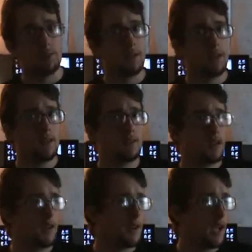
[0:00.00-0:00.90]
I mean, then there's
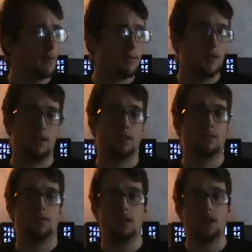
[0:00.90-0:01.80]
other games. You know,
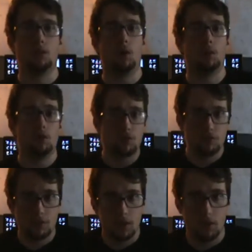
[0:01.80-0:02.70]
there's you know the White
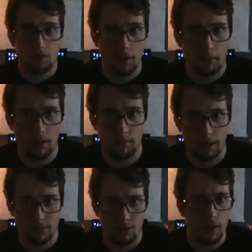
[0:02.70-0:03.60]
Wolf, you know, Vampire the
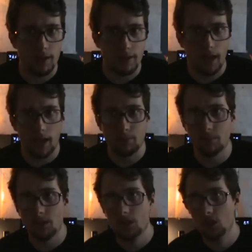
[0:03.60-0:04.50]
Masquerade games,